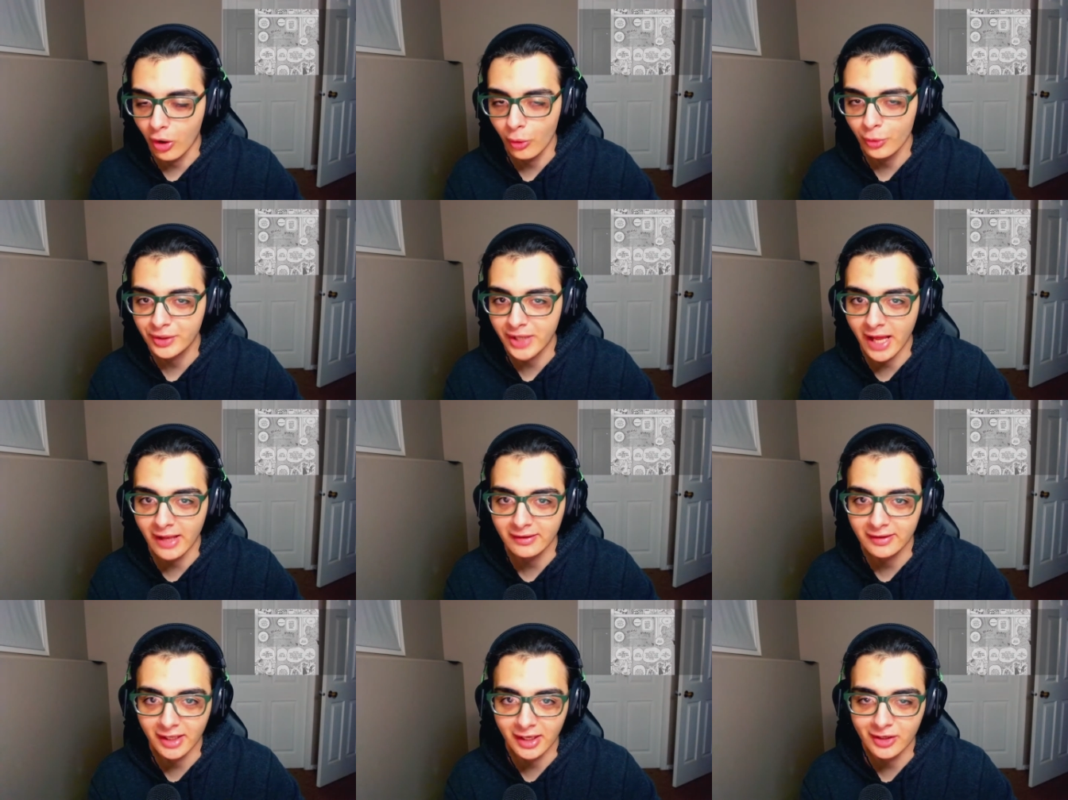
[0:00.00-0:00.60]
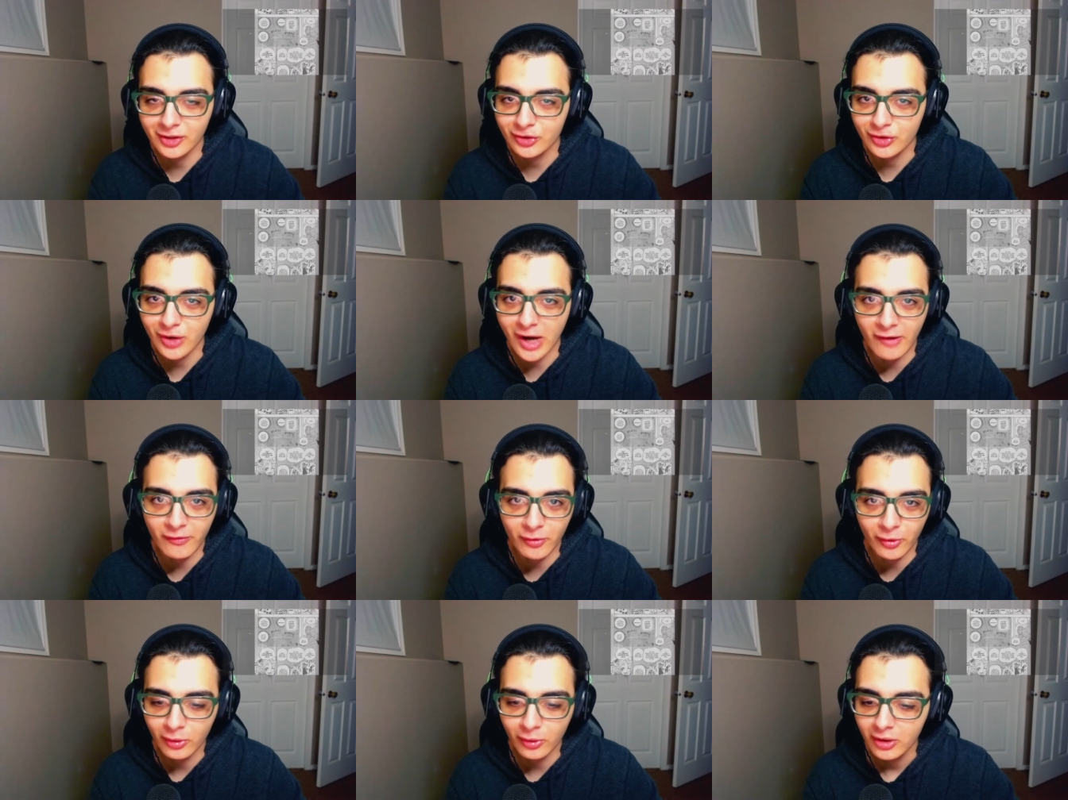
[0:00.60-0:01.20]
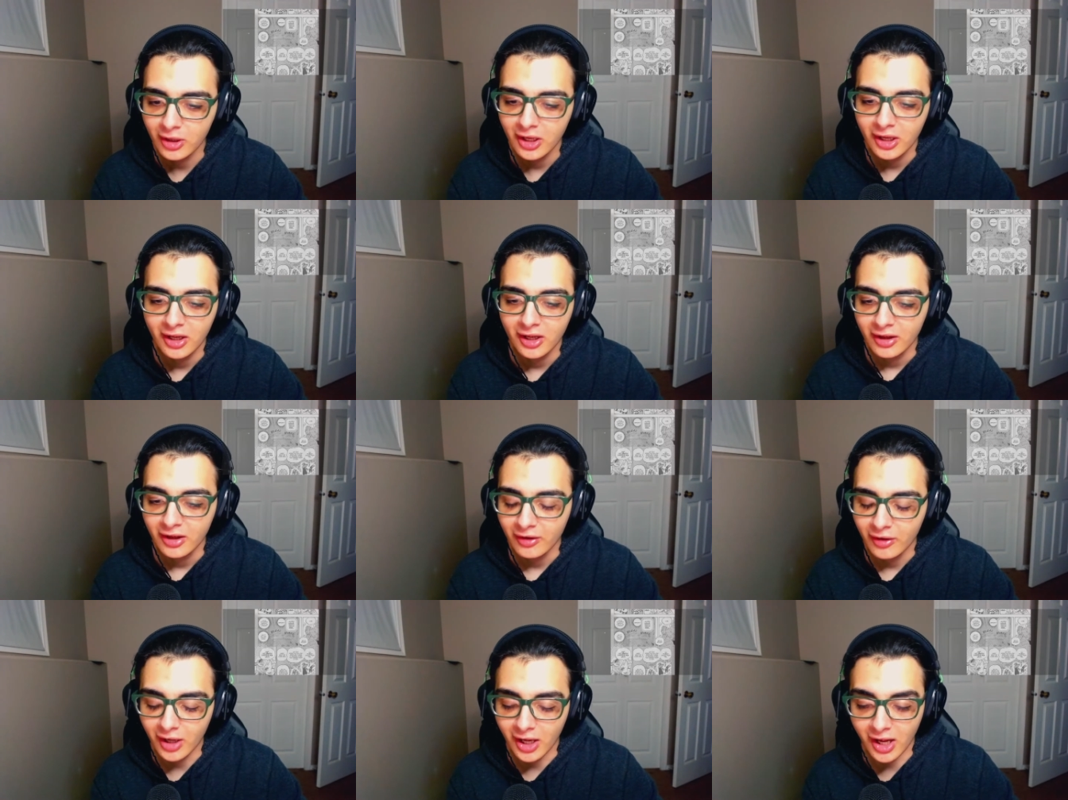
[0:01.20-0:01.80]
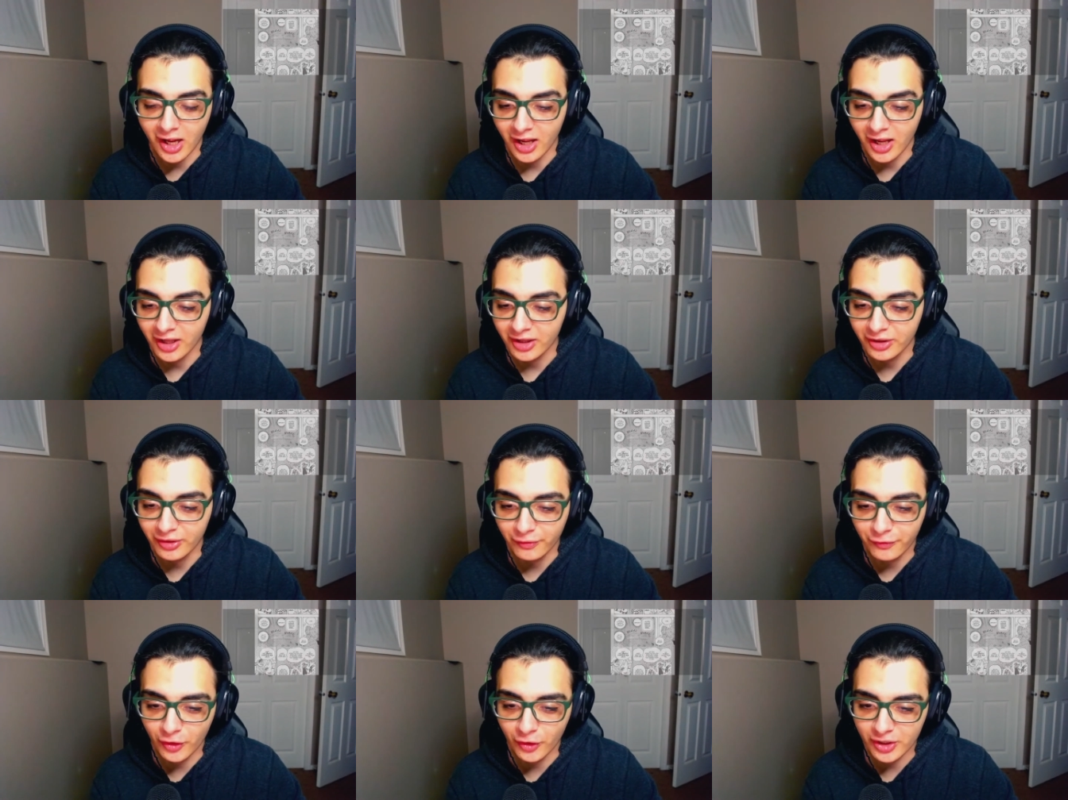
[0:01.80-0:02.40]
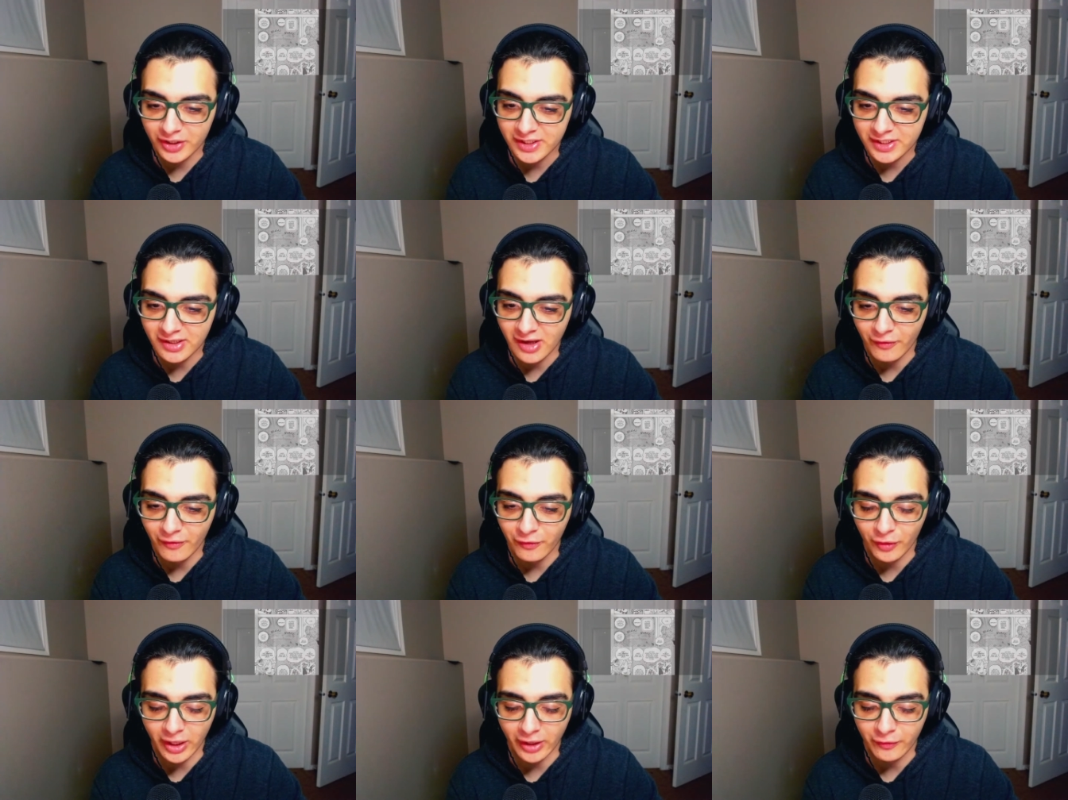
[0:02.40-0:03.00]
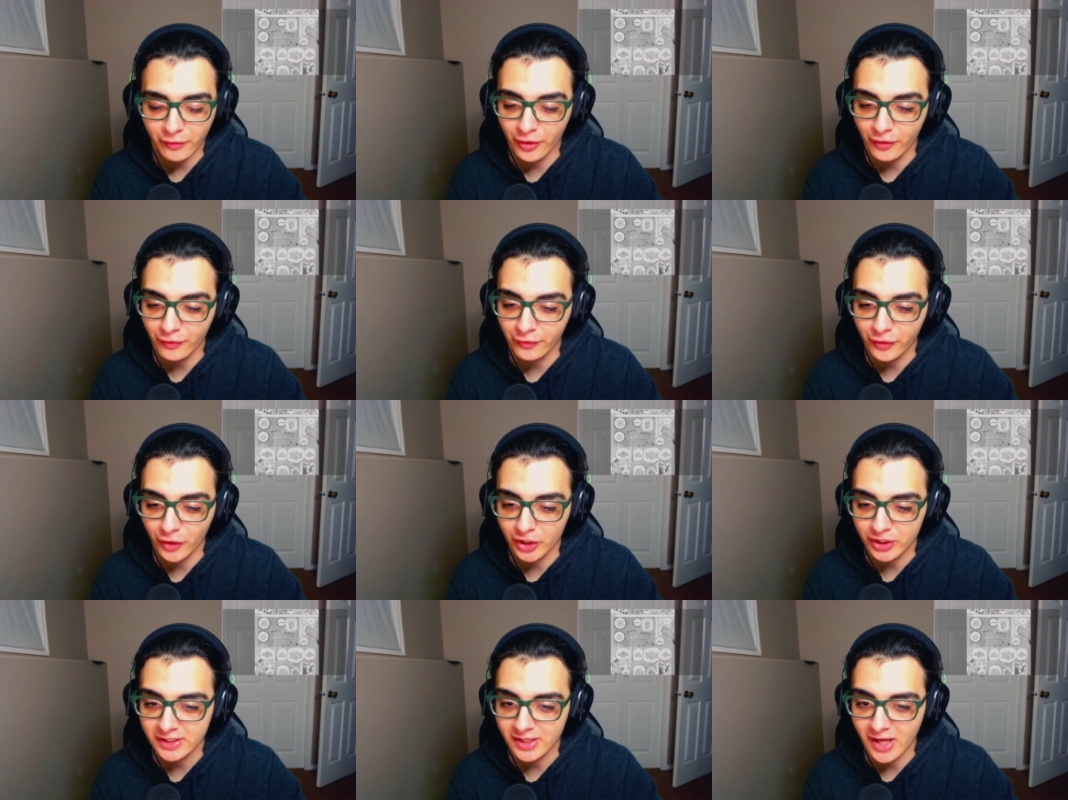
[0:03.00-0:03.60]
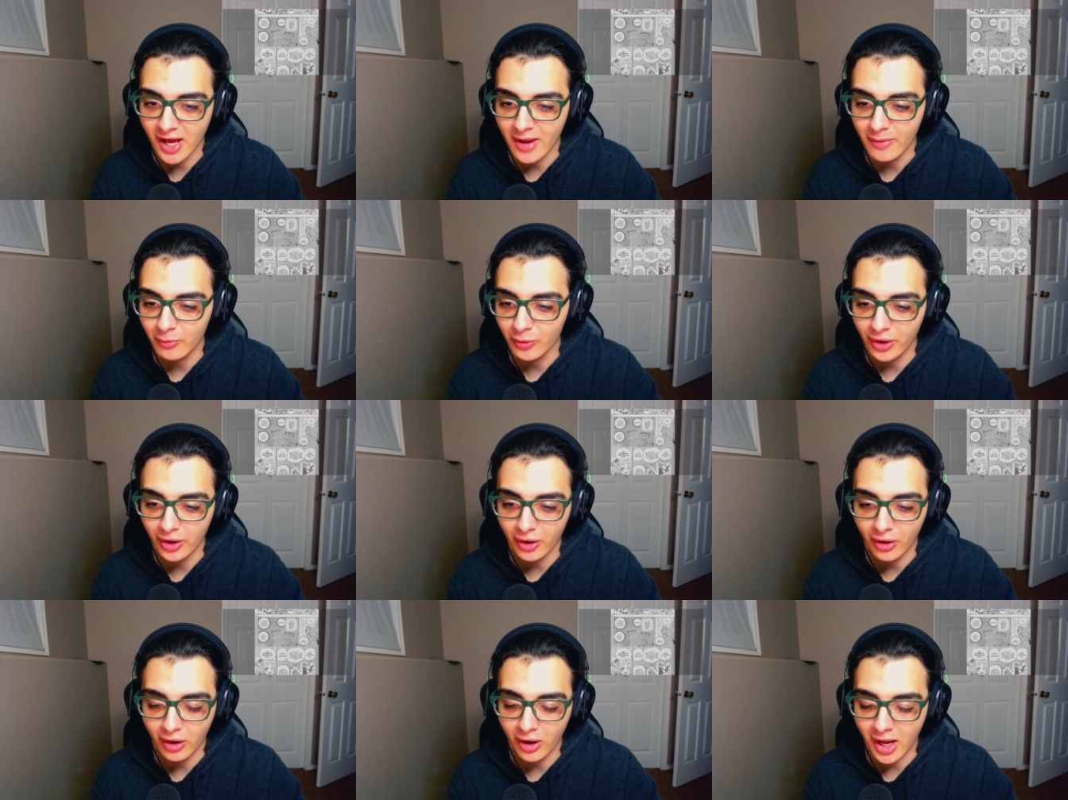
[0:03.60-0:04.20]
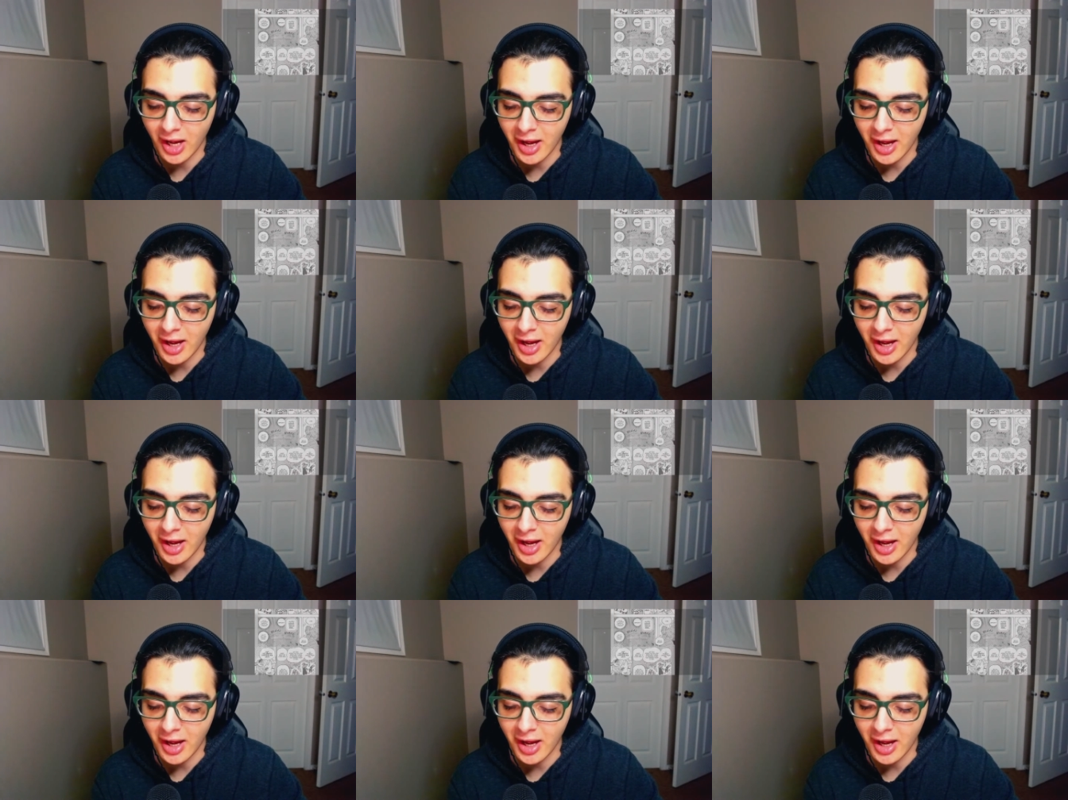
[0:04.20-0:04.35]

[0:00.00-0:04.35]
Oden didn't travel uh, in the first time for like for the first time with, uh,